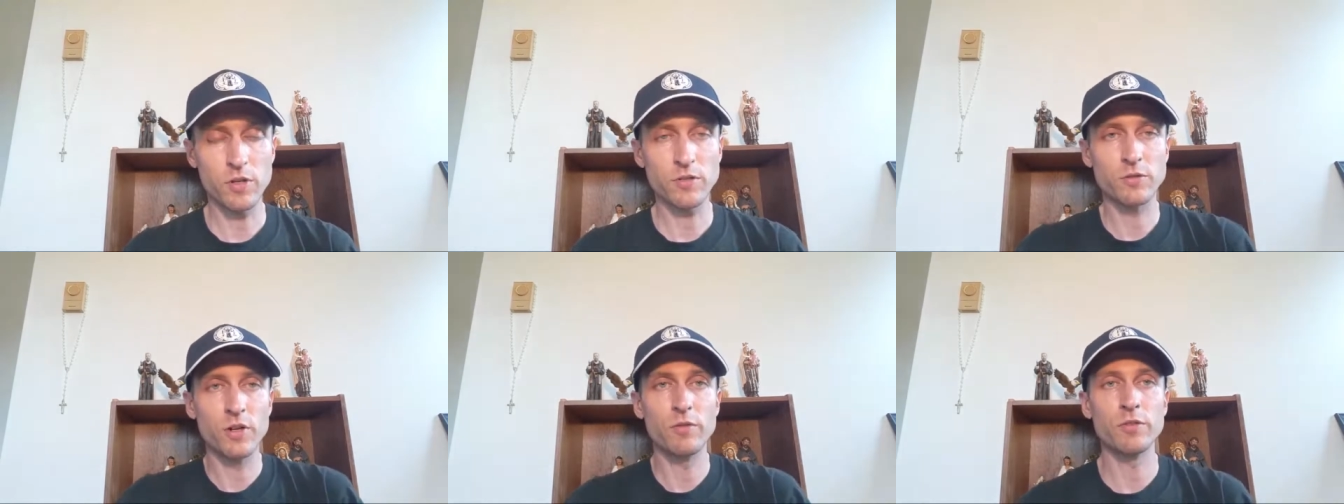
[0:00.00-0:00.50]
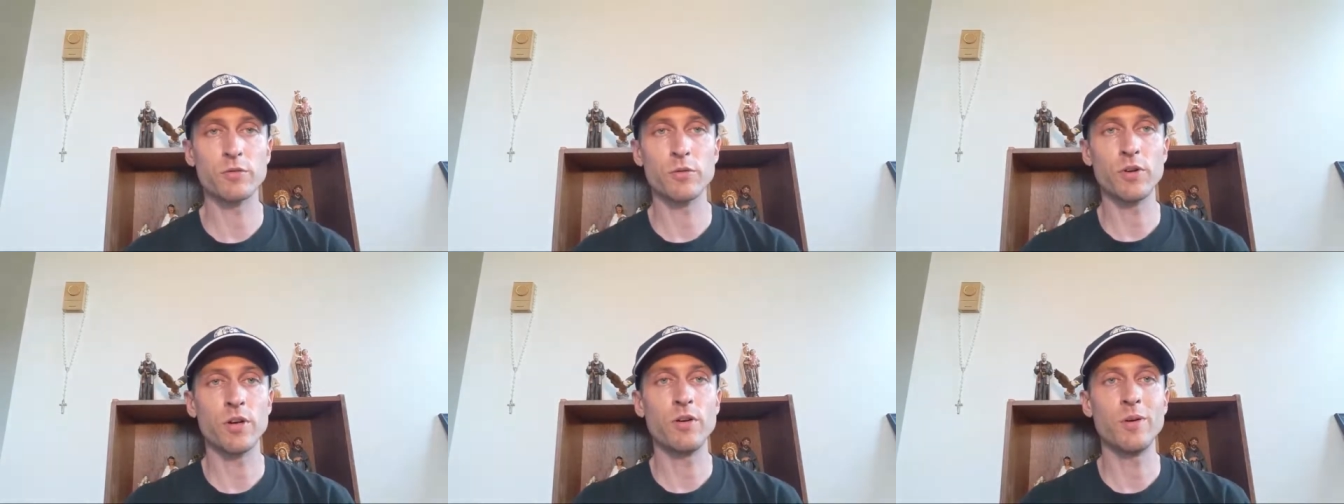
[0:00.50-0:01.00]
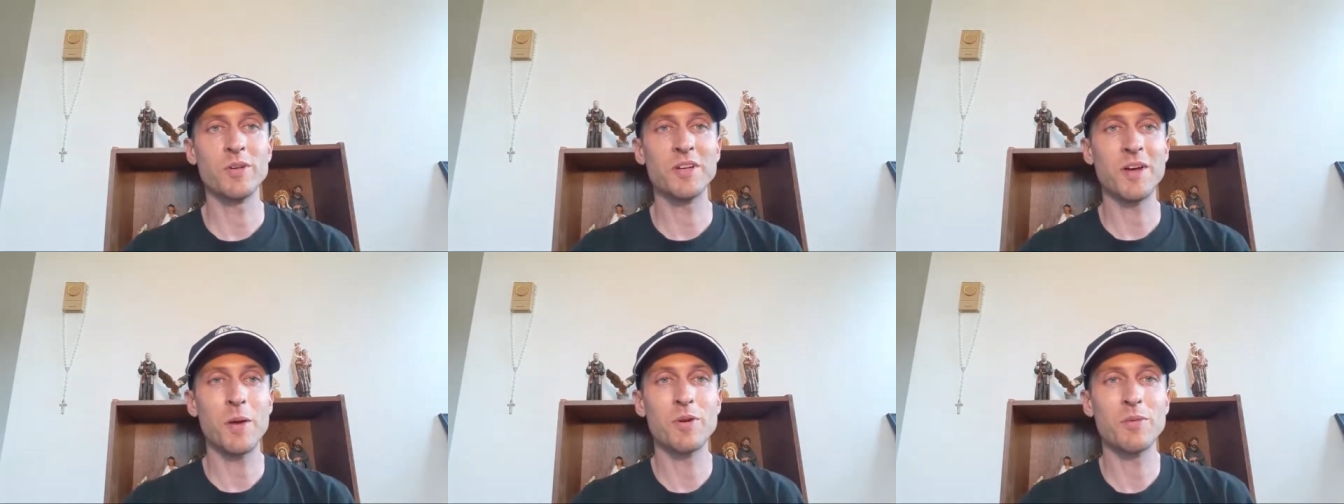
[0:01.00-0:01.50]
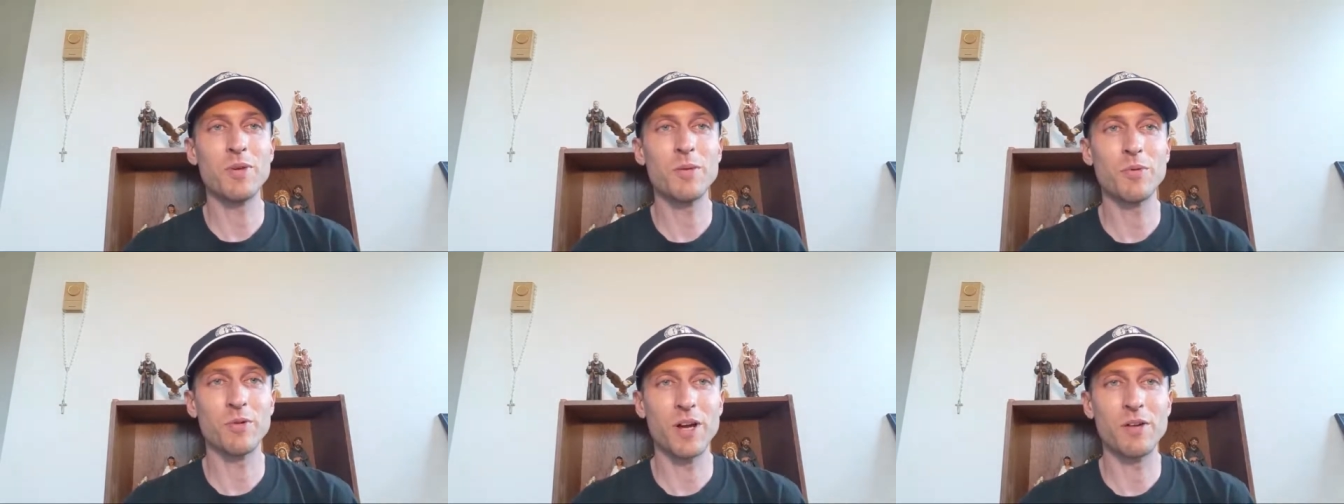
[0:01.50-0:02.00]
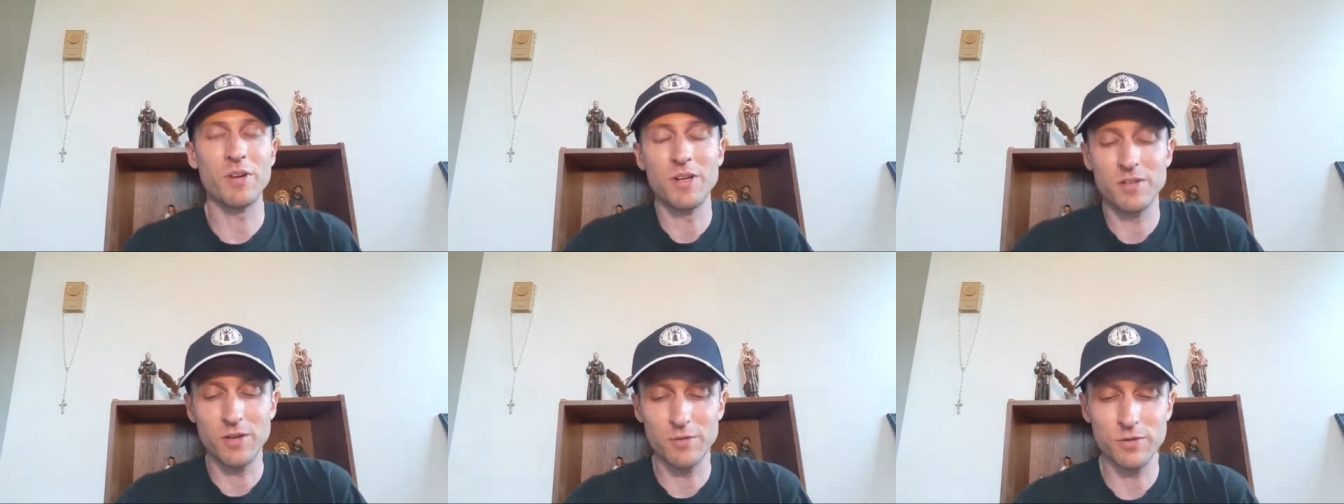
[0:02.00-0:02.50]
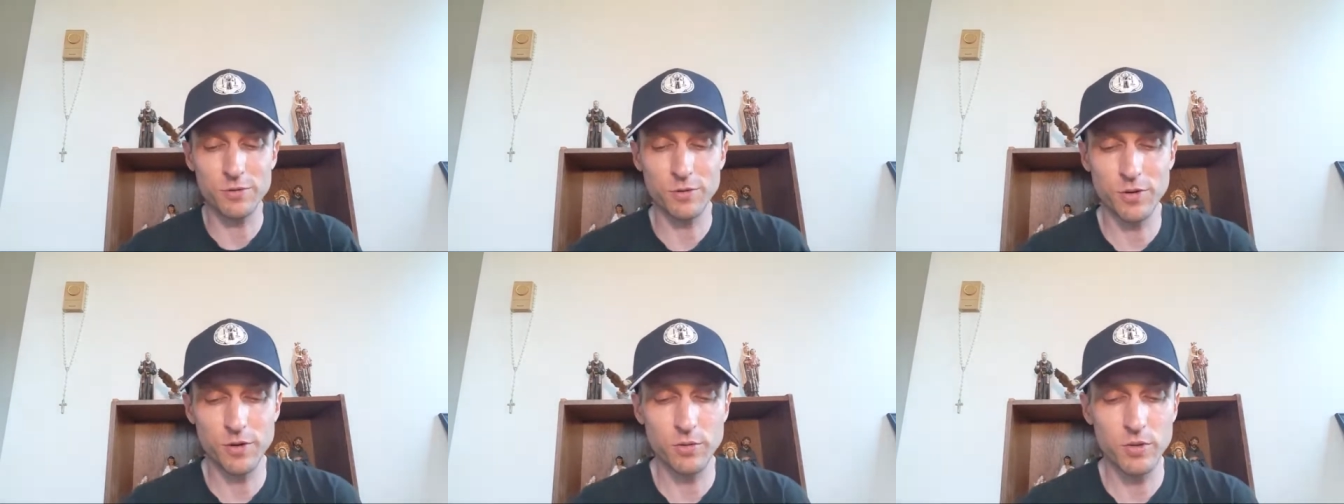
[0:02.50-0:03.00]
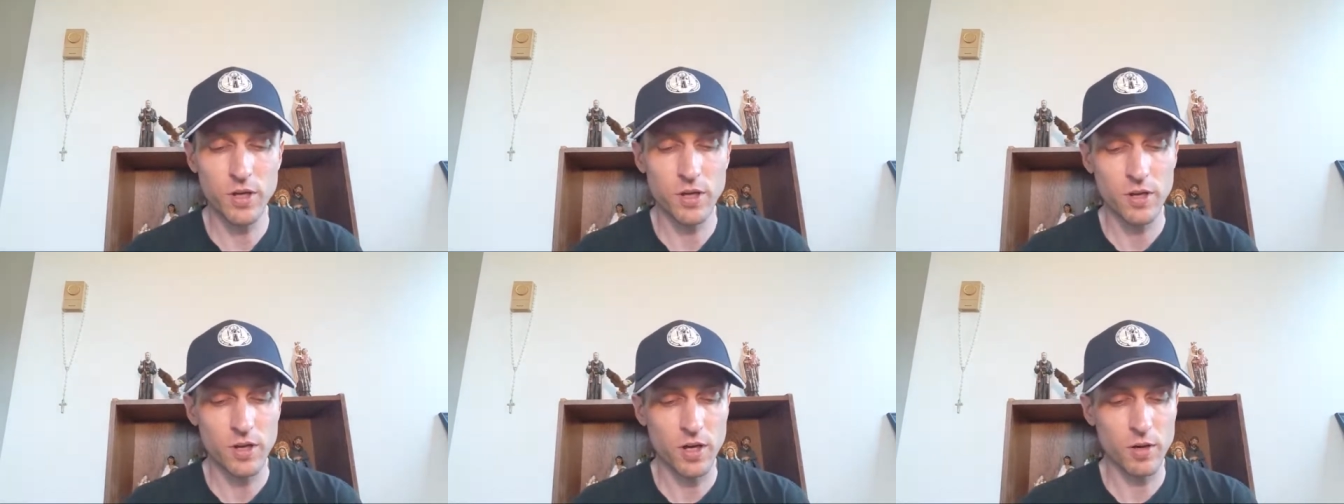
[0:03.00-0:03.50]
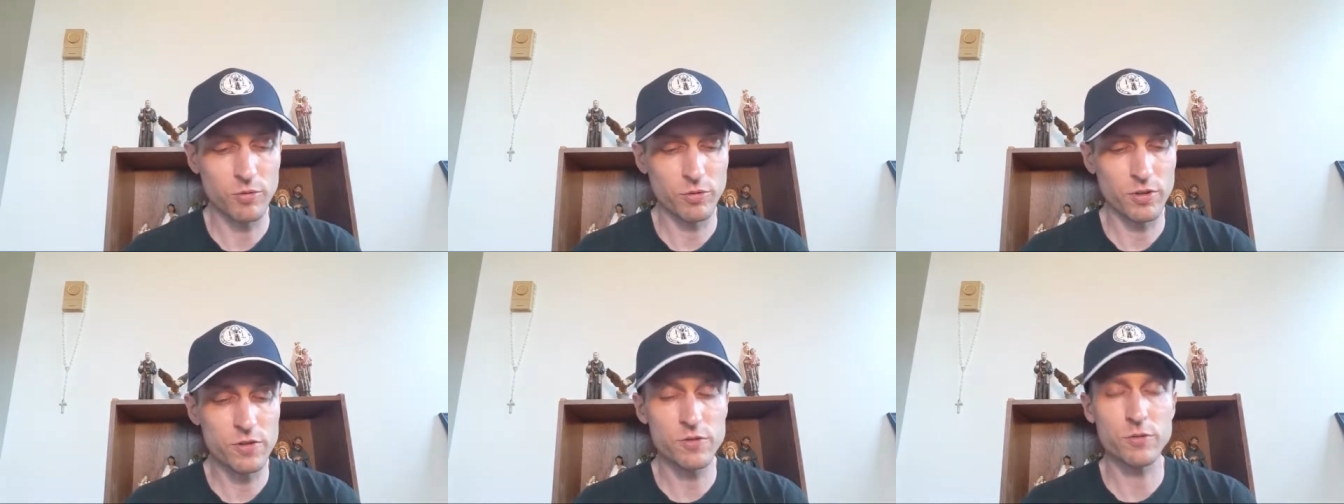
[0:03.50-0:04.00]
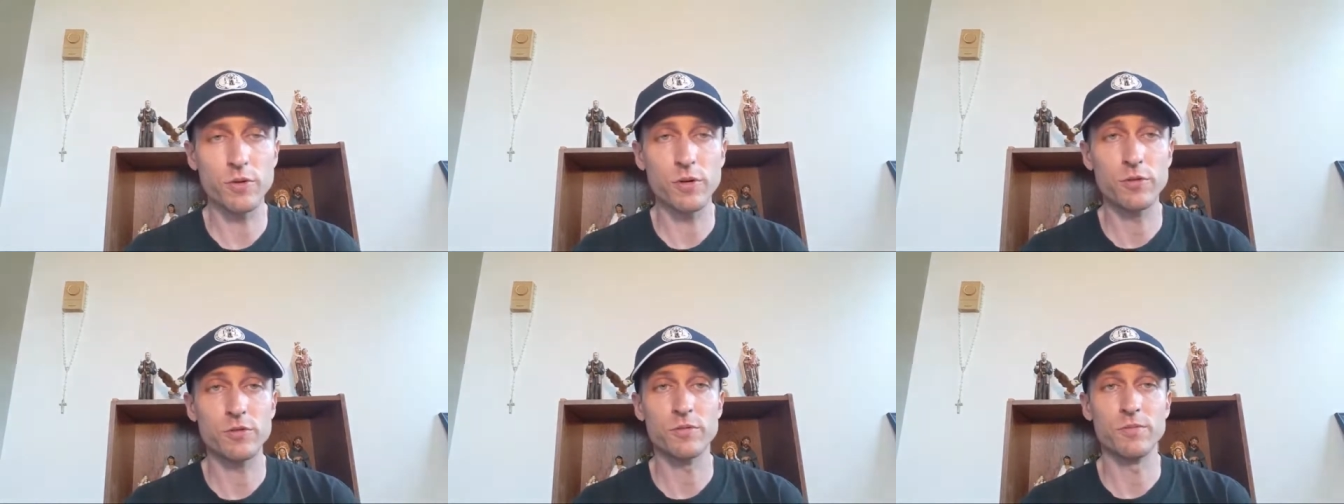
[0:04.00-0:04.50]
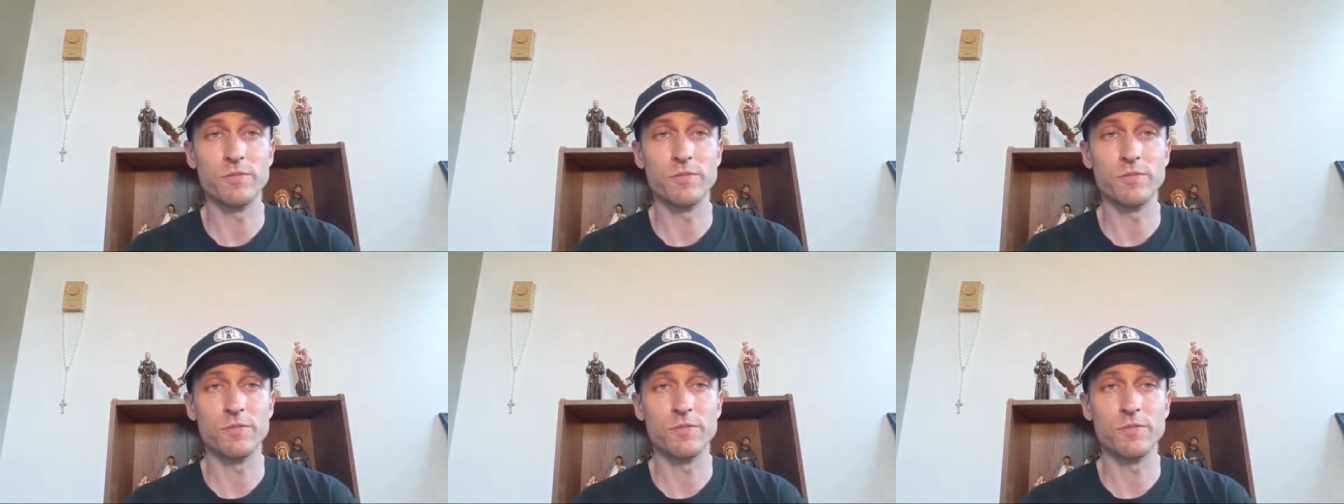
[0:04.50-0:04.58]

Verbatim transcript: It's Novus Ordo. I mean, how many people are entering Novus Ordo um, religious orders?